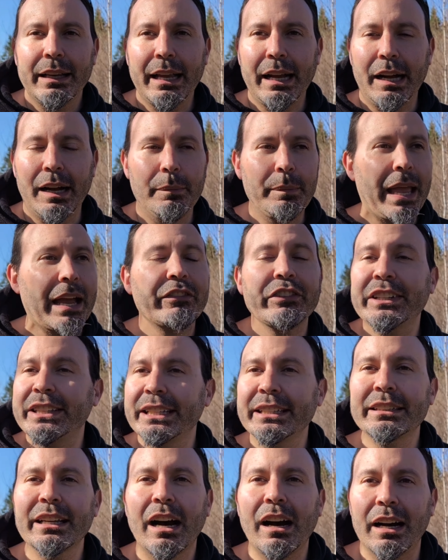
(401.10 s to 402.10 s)

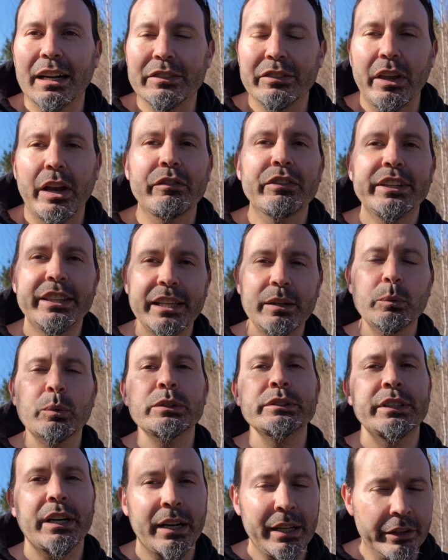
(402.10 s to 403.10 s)
Everything dies. Everything
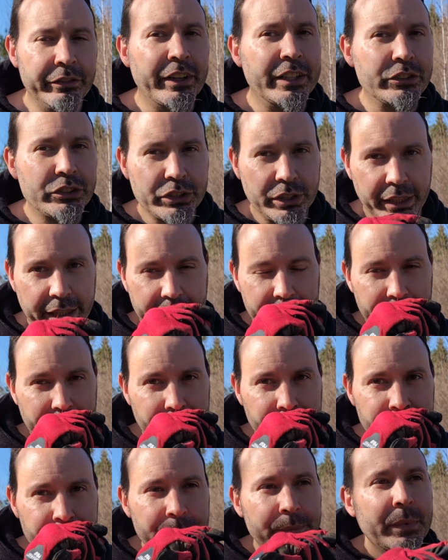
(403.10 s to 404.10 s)
will die eventually.
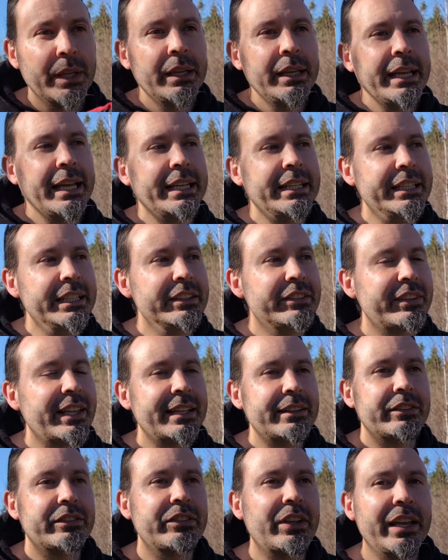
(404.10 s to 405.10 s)
It needs
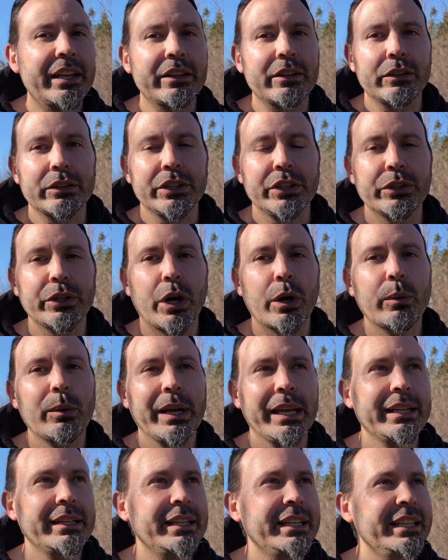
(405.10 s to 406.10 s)
that cycle,
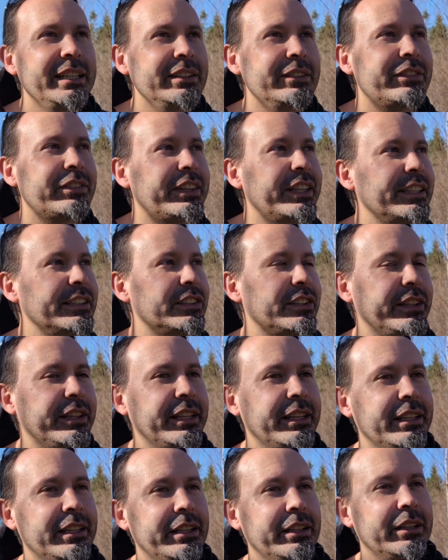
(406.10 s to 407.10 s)
it needs
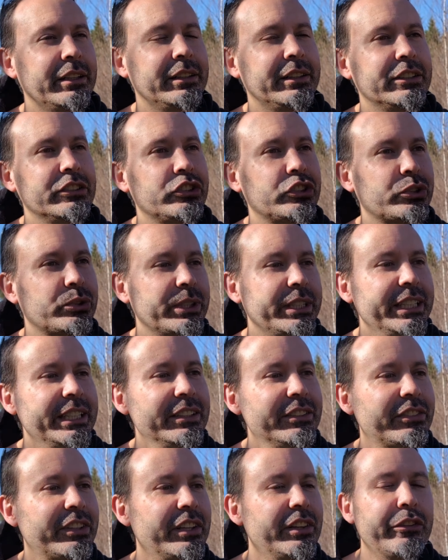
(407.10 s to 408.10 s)
the
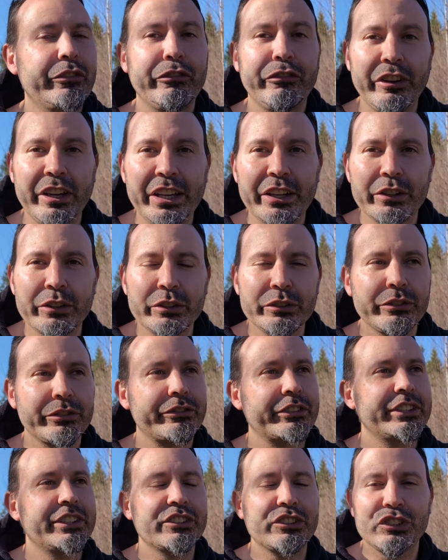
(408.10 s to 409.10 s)
trees in the fields
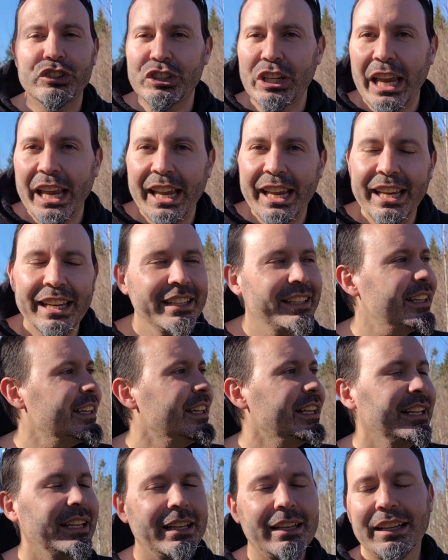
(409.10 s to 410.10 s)
for the shade.
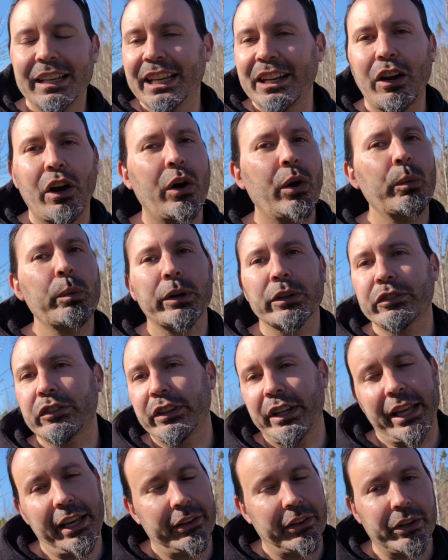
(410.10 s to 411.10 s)
It all works
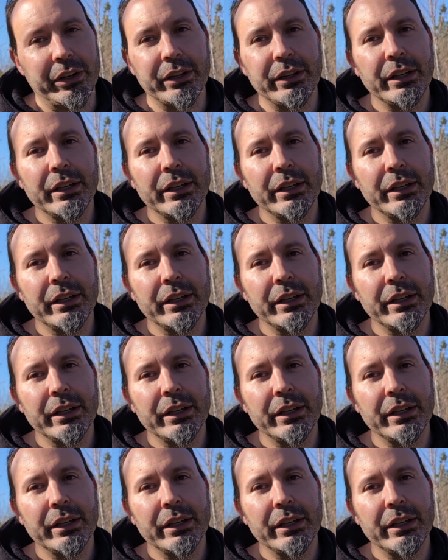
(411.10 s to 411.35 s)
together.